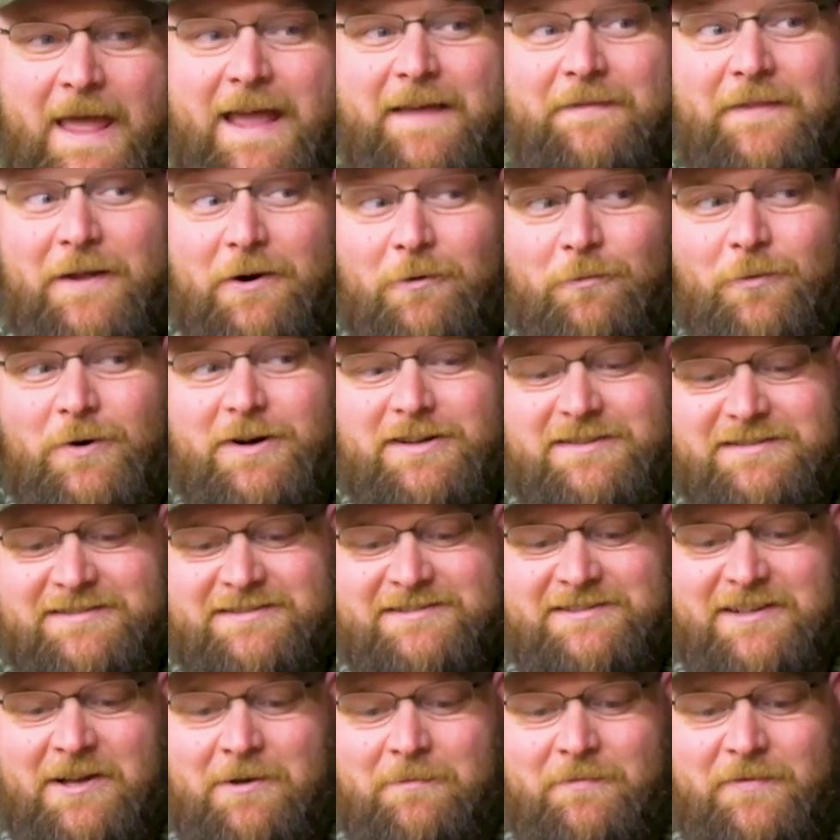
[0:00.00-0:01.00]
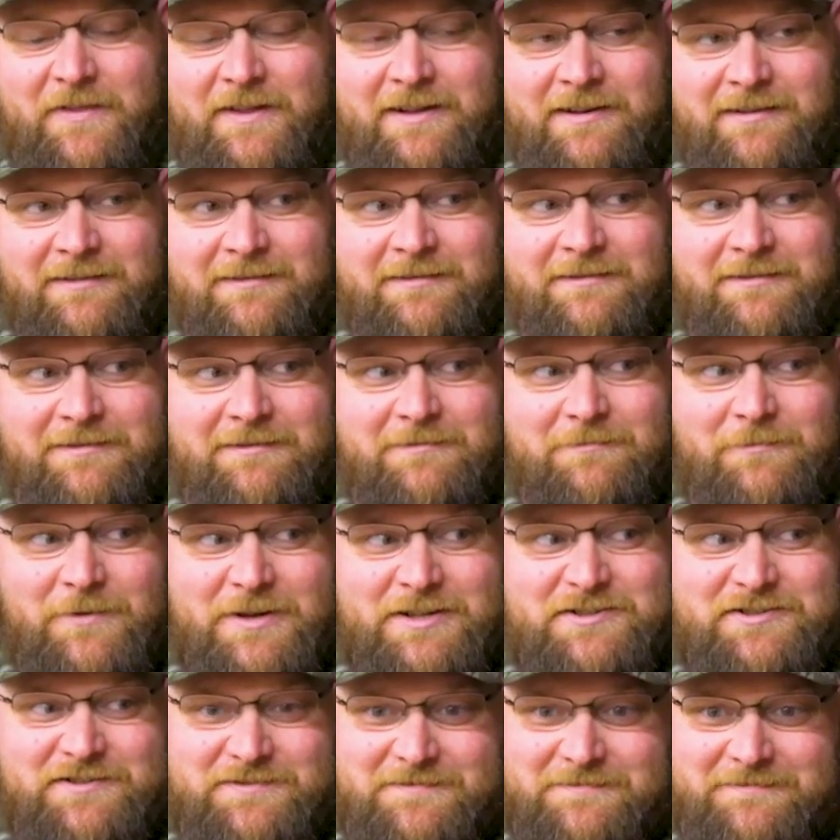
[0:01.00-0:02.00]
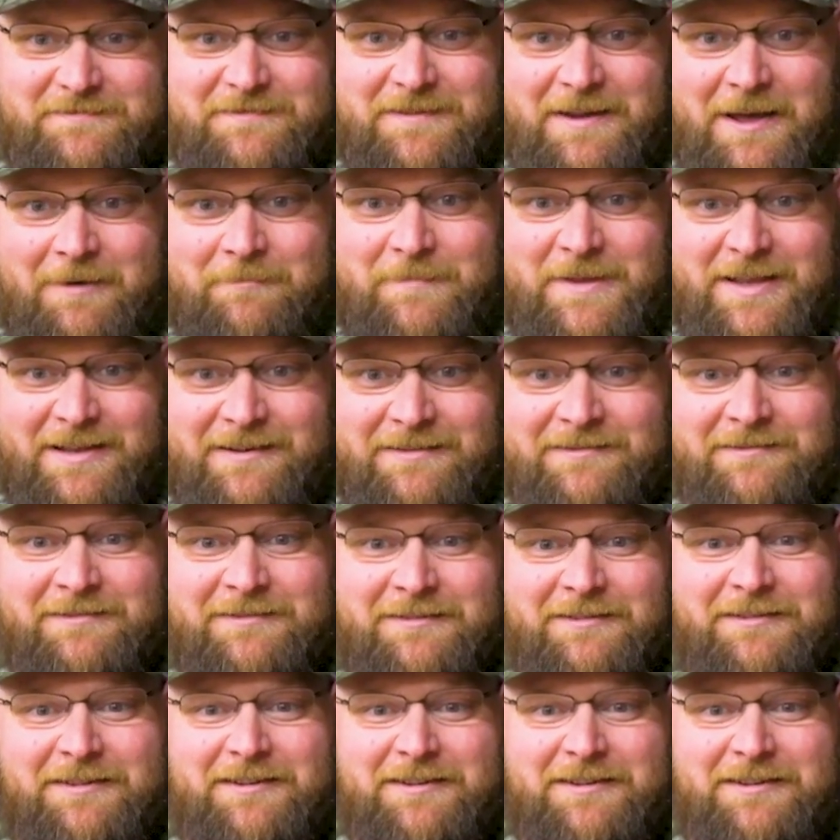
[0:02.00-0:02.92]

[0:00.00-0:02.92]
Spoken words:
And there was something which, I mean,